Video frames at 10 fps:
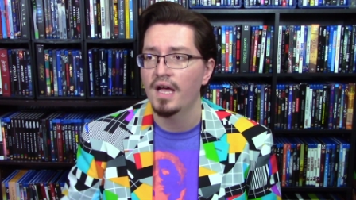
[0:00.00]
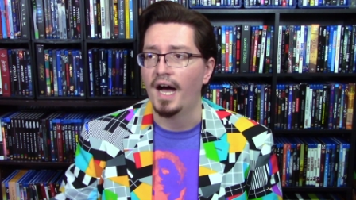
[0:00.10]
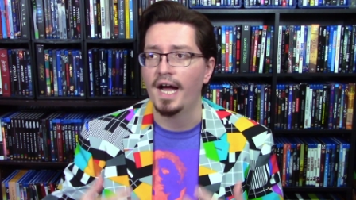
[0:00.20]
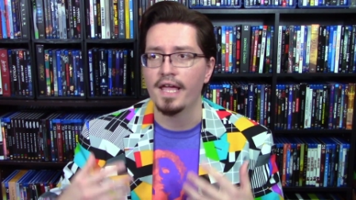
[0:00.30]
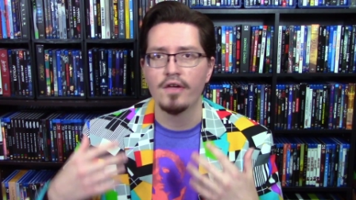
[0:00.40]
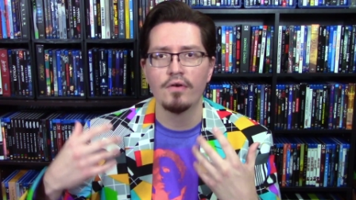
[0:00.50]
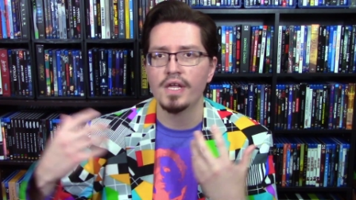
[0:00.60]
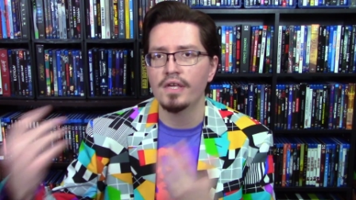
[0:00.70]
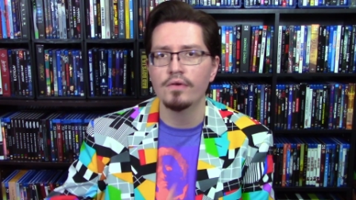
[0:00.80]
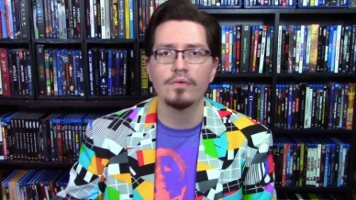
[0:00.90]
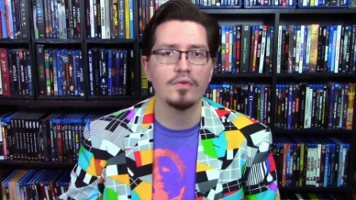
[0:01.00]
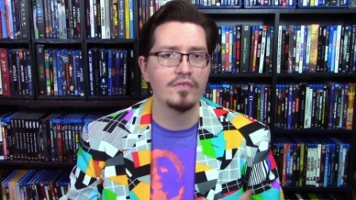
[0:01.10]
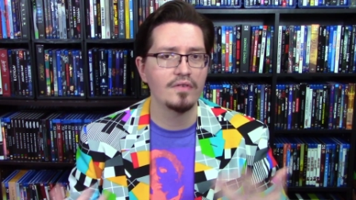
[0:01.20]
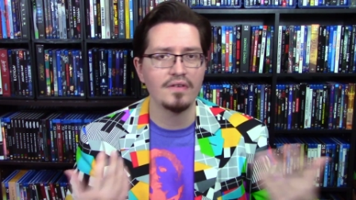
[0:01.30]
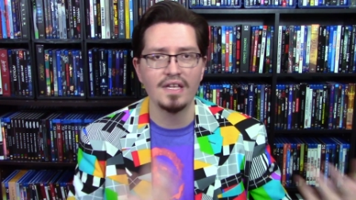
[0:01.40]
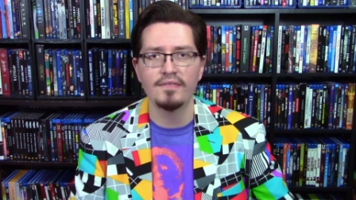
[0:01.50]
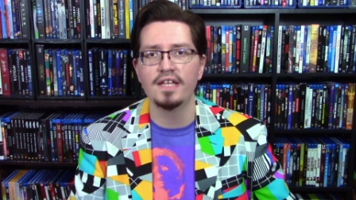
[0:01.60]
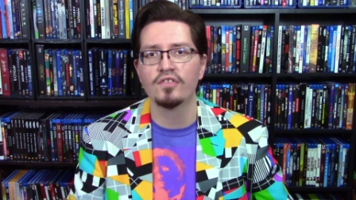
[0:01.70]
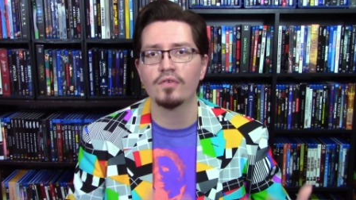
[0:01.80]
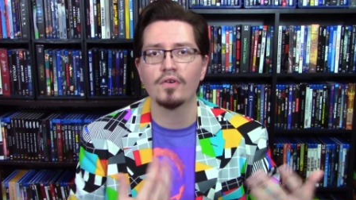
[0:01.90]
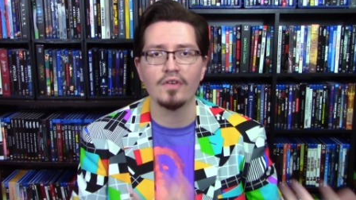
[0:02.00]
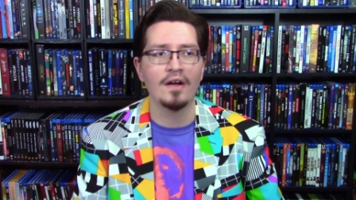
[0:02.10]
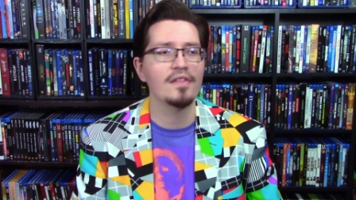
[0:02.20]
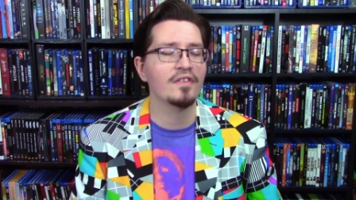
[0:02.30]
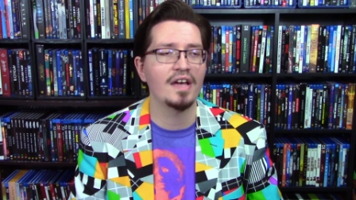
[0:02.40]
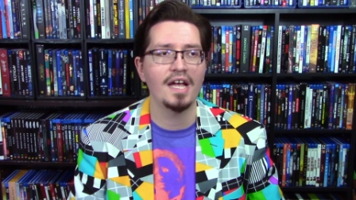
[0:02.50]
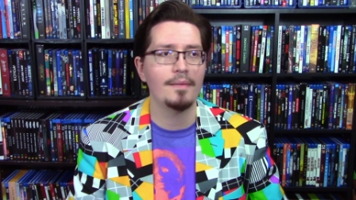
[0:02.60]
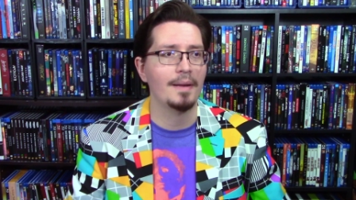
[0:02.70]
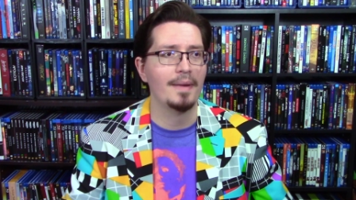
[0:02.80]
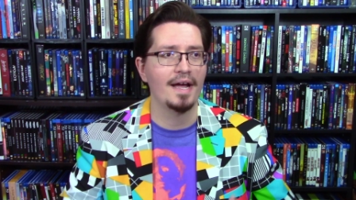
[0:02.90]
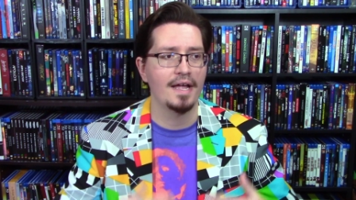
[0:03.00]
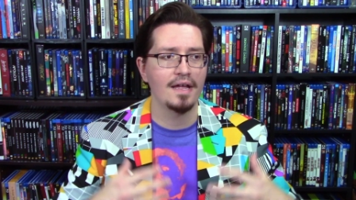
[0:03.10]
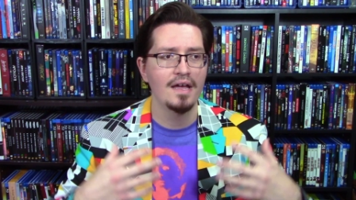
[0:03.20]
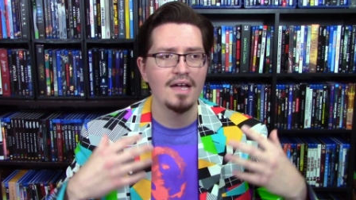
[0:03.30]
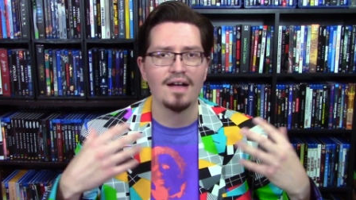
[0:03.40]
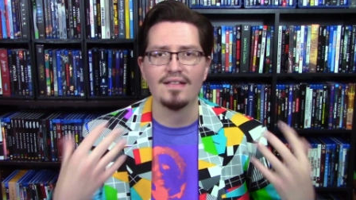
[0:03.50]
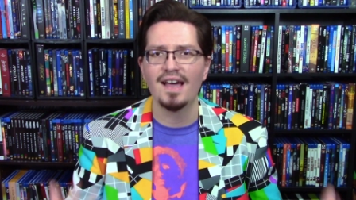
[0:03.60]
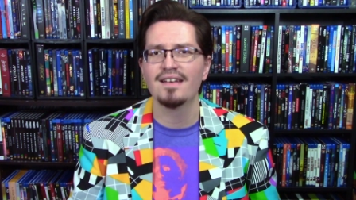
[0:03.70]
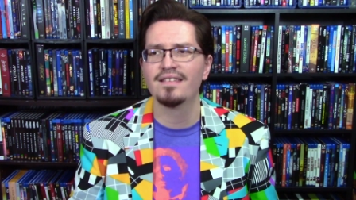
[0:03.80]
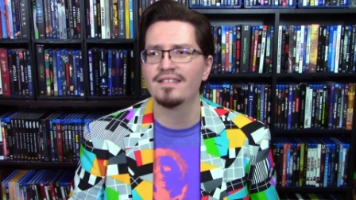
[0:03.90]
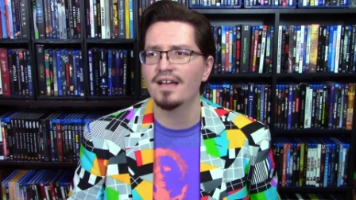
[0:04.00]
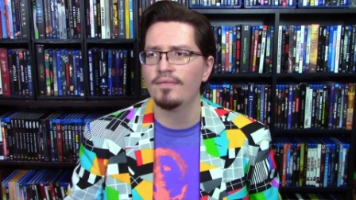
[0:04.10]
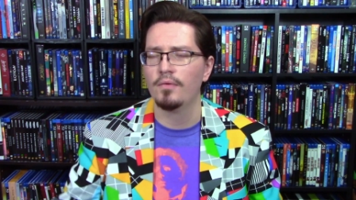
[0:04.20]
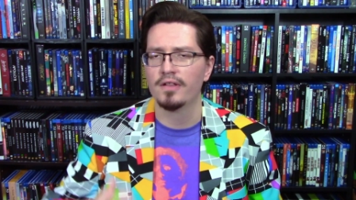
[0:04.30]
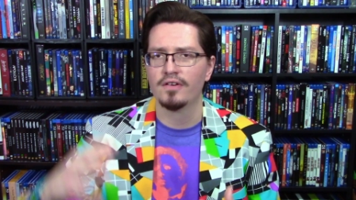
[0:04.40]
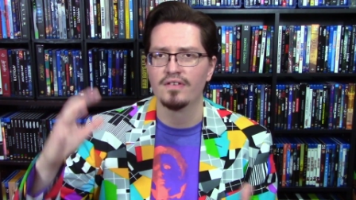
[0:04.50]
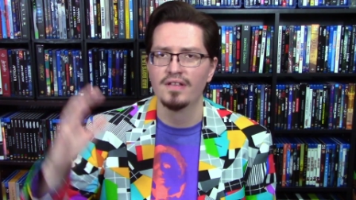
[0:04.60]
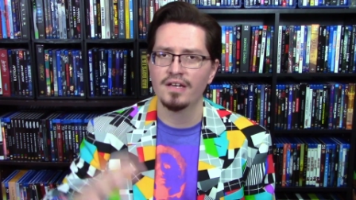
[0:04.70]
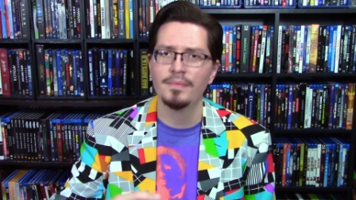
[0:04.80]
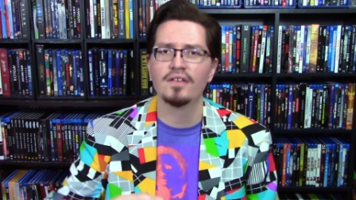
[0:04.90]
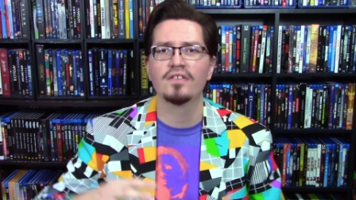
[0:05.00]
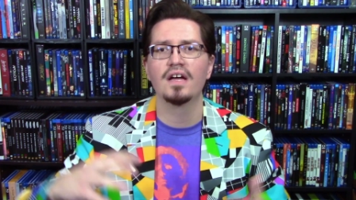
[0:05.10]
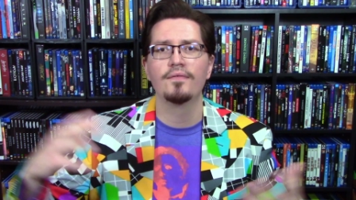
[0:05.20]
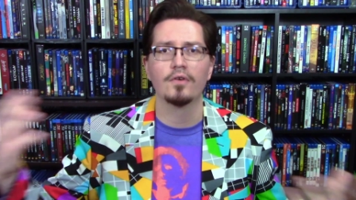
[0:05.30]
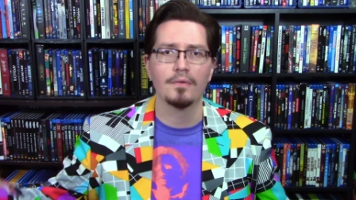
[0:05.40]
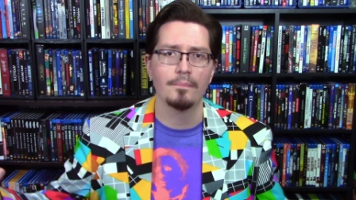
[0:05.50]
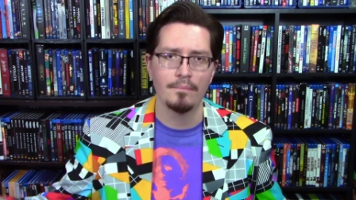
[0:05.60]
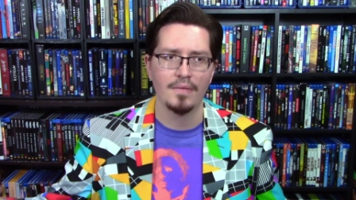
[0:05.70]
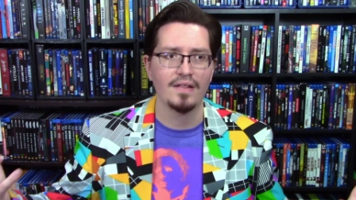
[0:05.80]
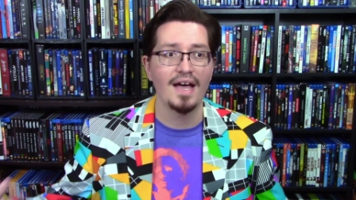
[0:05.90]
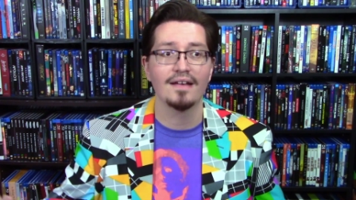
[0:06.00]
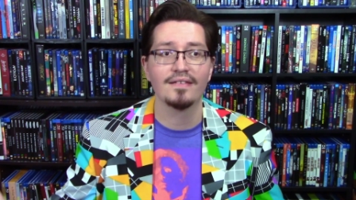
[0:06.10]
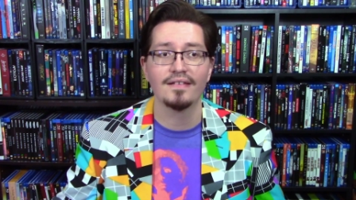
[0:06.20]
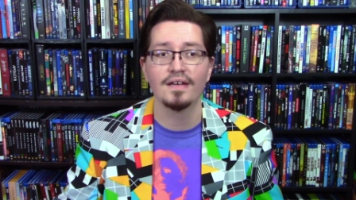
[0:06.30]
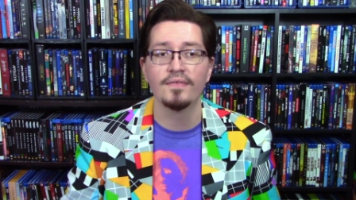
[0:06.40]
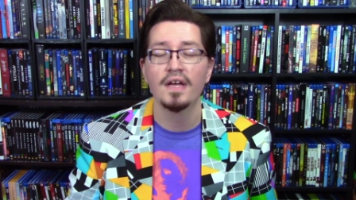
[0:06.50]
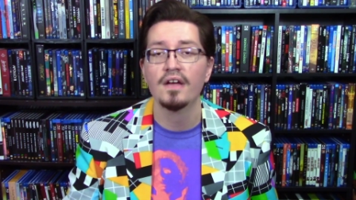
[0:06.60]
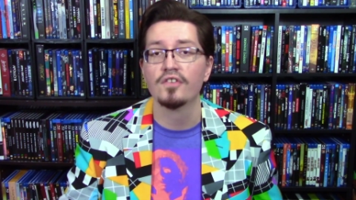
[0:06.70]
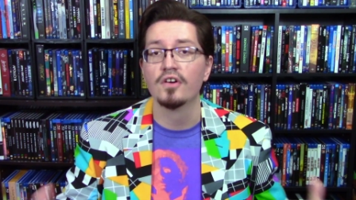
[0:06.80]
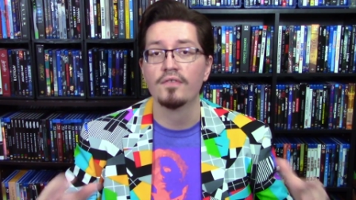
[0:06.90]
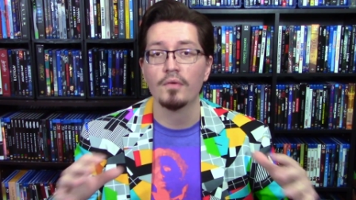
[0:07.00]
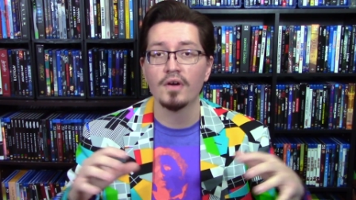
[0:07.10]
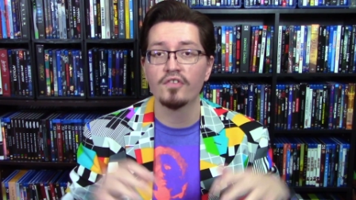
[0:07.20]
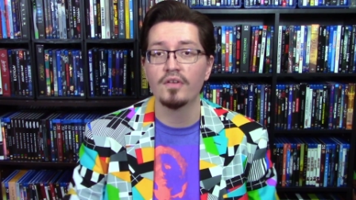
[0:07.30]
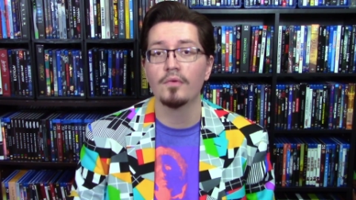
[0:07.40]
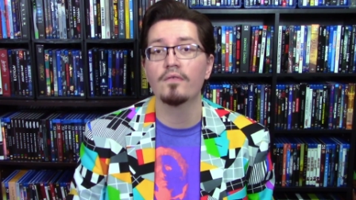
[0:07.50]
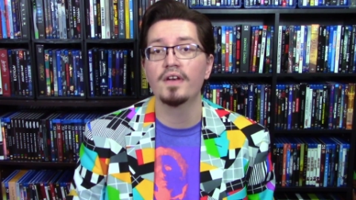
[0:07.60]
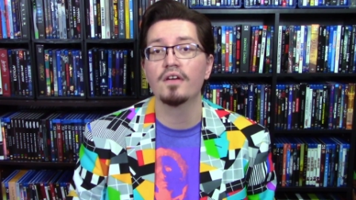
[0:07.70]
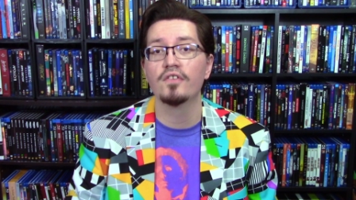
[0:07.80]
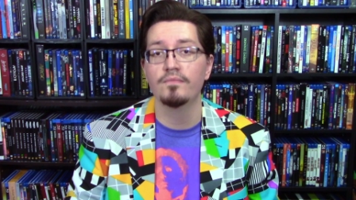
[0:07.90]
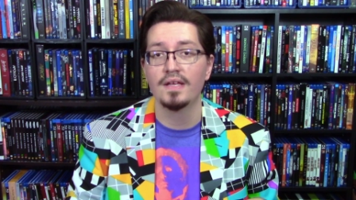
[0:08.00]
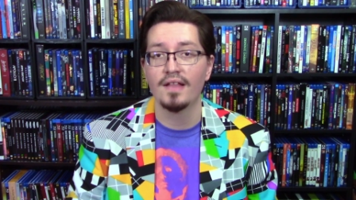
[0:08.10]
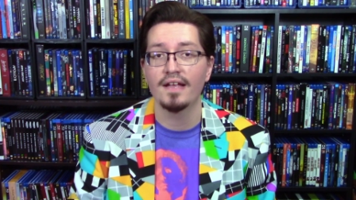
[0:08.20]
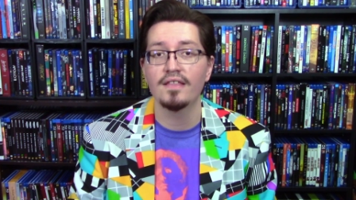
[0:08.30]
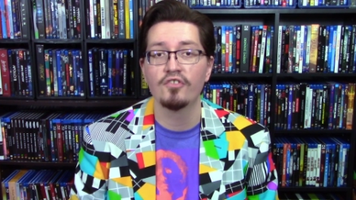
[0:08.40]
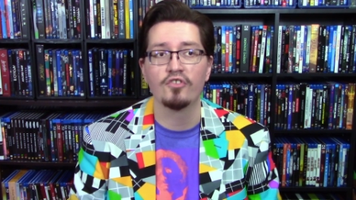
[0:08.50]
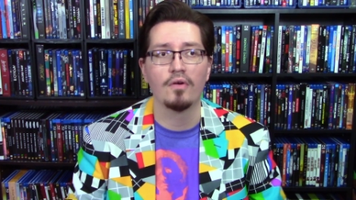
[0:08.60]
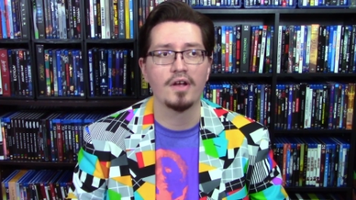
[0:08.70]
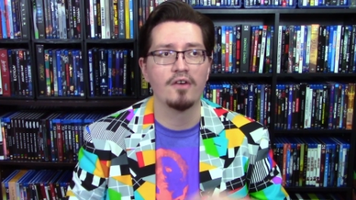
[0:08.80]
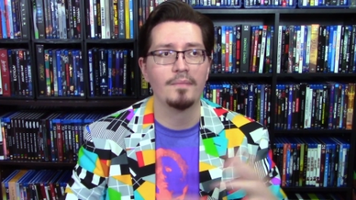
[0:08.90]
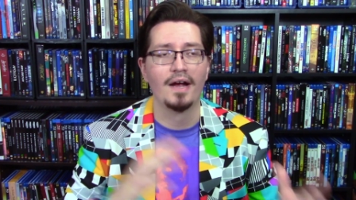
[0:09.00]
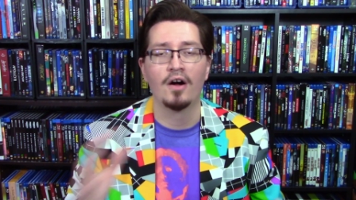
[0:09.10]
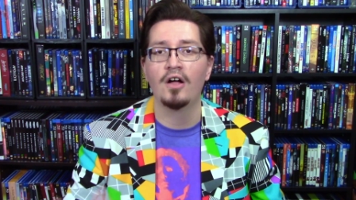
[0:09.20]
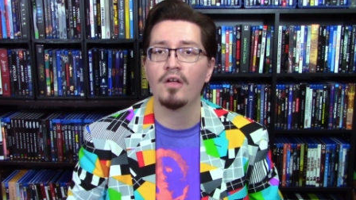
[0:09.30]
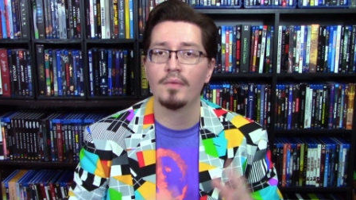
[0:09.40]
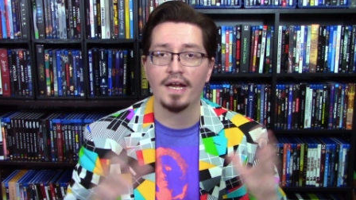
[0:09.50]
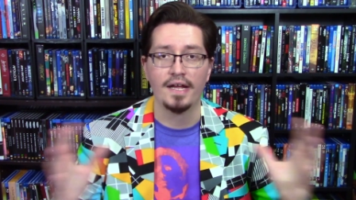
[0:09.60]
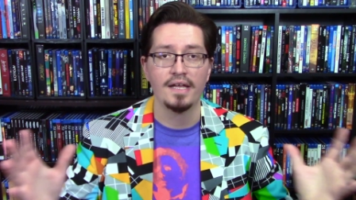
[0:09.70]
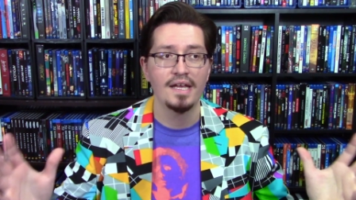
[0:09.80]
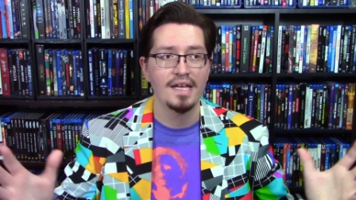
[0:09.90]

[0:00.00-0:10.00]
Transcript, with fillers: I go to used DVD stores all the time and I'm buying a lot of stuff, whether it's a little bit of stuff or a lot of stuff. So if you want to see more videos of me like this, showing off my haul when I